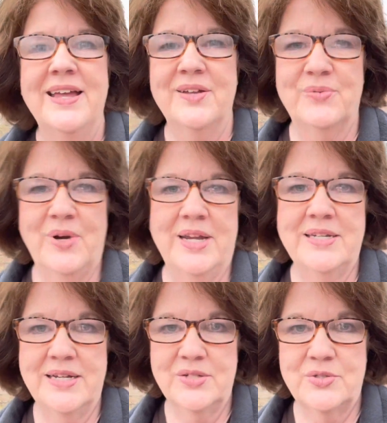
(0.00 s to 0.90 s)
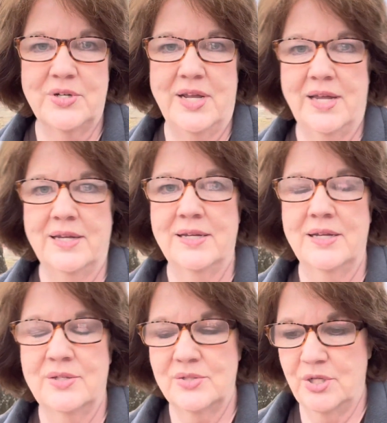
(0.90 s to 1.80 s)
it rained yesterday
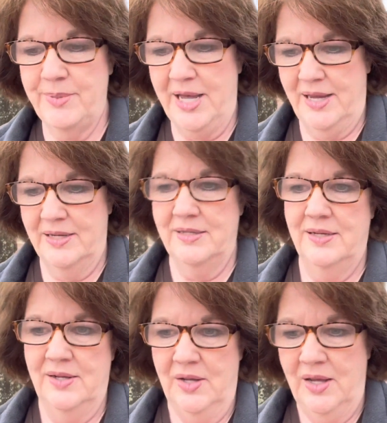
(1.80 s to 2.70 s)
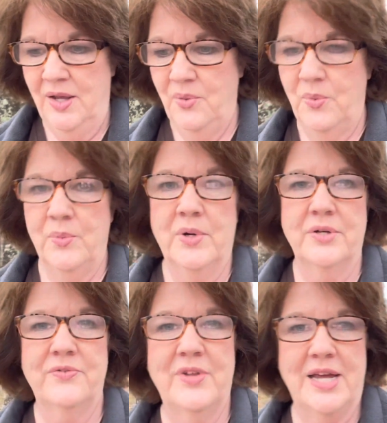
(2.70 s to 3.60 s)
so bad. We were
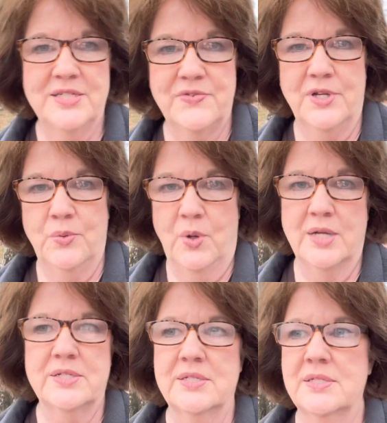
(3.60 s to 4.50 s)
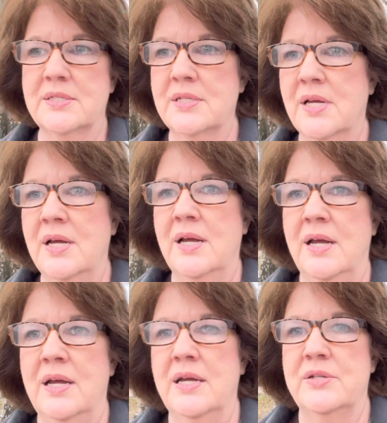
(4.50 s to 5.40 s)
under flash flood watches.
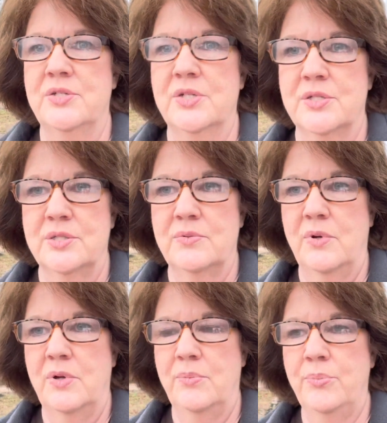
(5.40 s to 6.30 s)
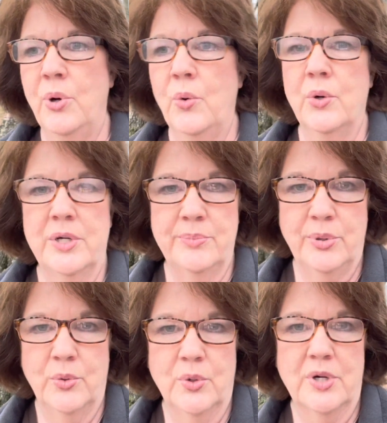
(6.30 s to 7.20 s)
It just poured and
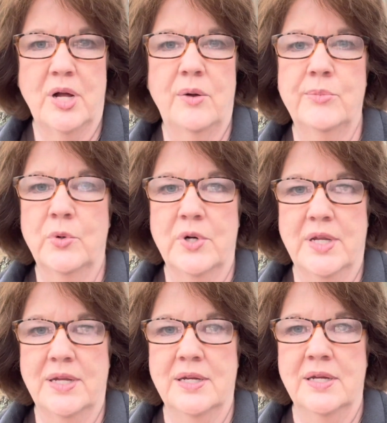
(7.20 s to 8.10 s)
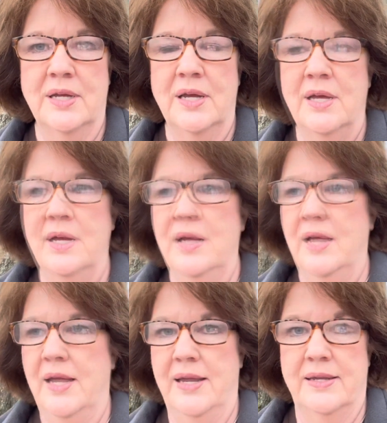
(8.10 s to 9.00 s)
poured all morning.
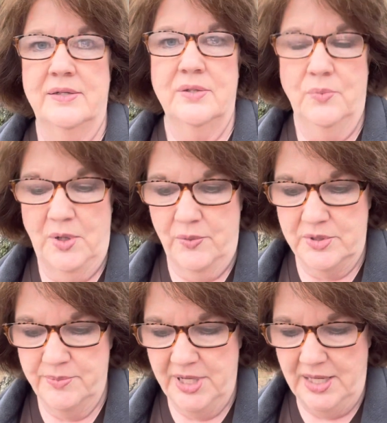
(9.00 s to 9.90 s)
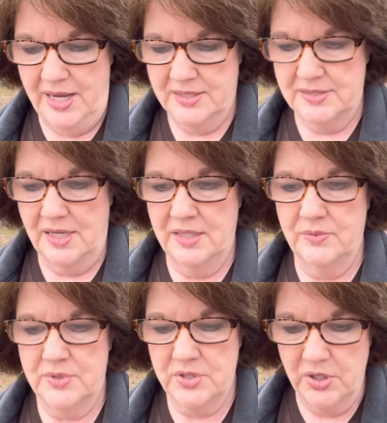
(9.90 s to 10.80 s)
And when I went to bed last night, it
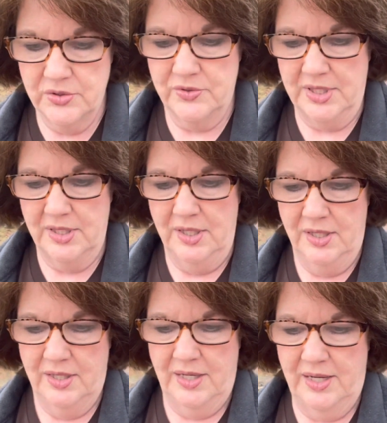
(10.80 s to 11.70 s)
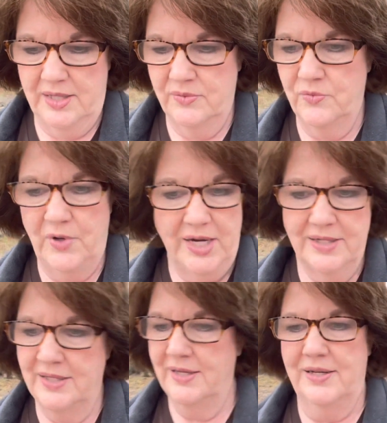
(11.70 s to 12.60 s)
was thundering and
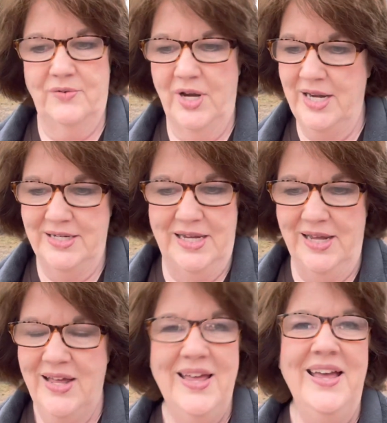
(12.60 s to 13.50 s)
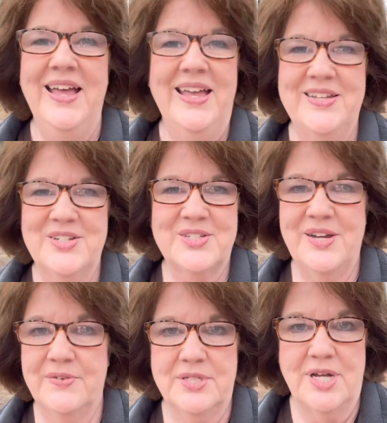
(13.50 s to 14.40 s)
raining and raining. it just
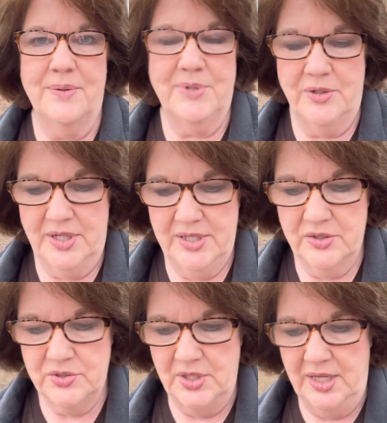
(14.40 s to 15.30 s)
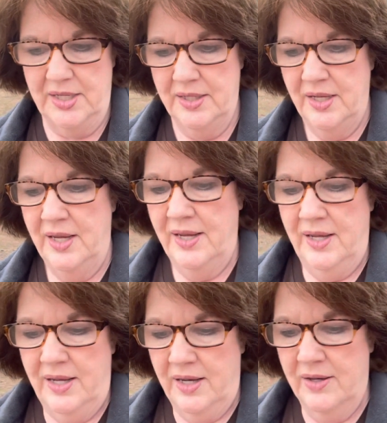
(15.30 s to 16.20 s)
never stopped all day yesterday.
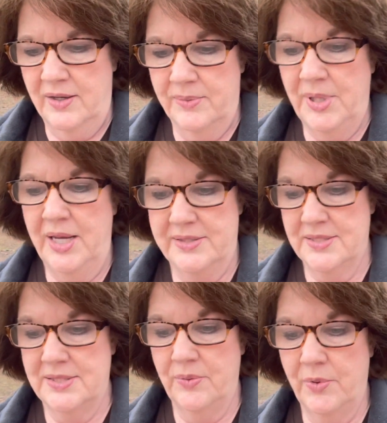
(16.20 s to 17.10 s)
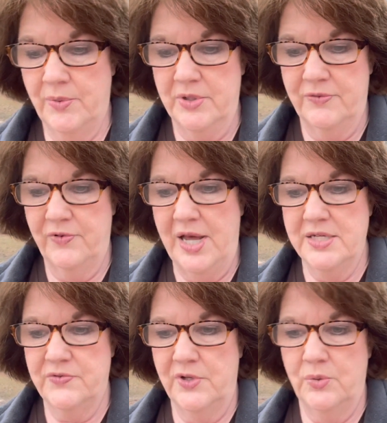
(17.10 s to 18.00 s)
Um, as I said, we were under flash
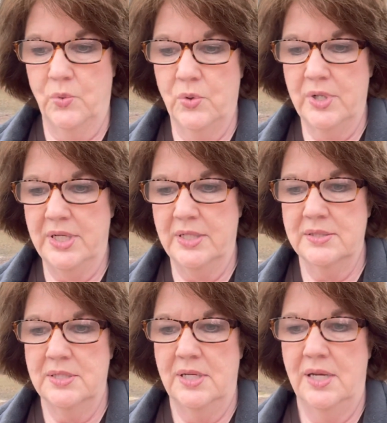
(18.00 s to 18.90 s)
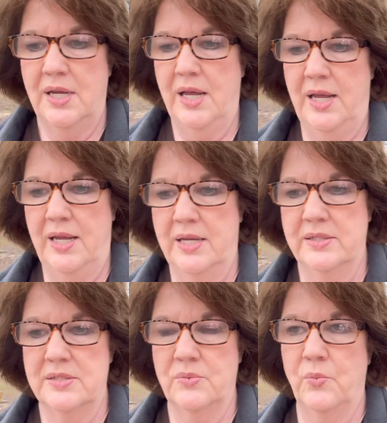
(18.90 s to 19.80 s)
flood warnings.
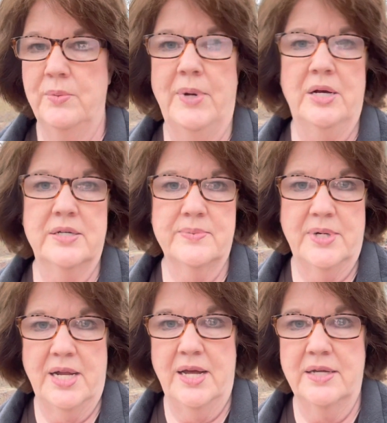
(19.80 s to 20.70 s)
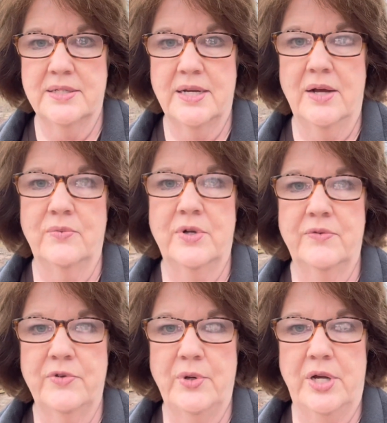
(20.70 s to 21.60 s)
And when my husband and I had to get out and run a
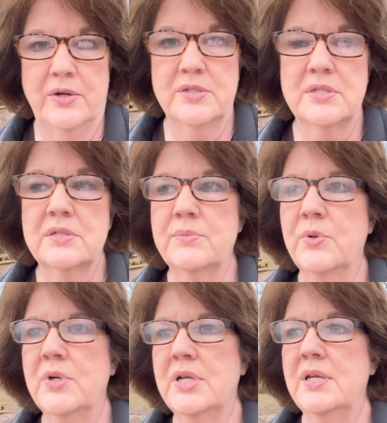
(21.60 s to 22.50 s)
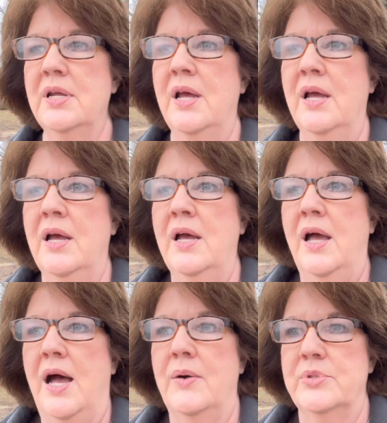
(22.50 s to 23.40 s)
few errands this morning,
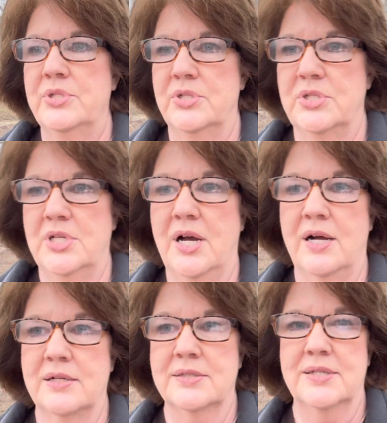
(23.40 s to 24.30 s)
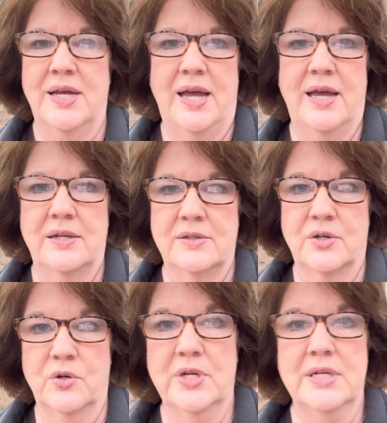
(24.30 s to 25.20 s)
I was just shocked at the
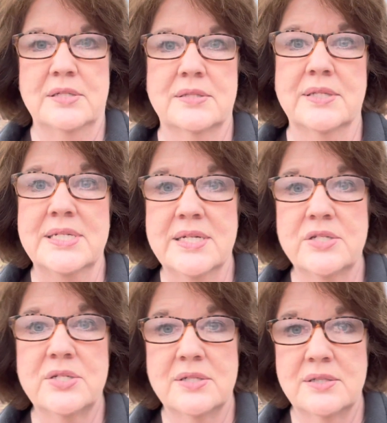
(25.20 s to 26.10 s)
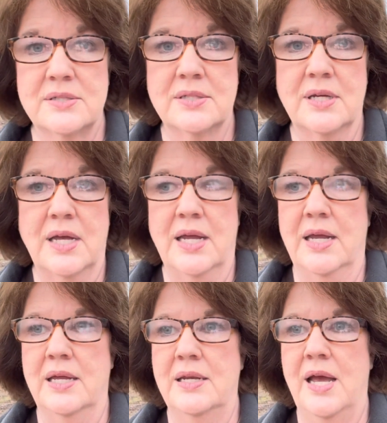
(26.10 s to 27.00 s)
creeks and the ditches
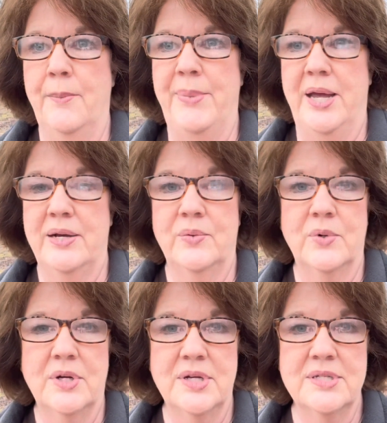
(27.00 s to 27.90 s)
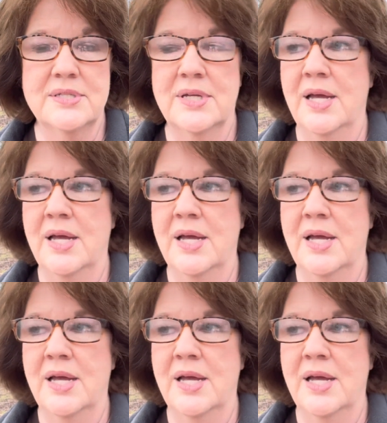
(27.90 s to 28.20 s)
and how bad it was.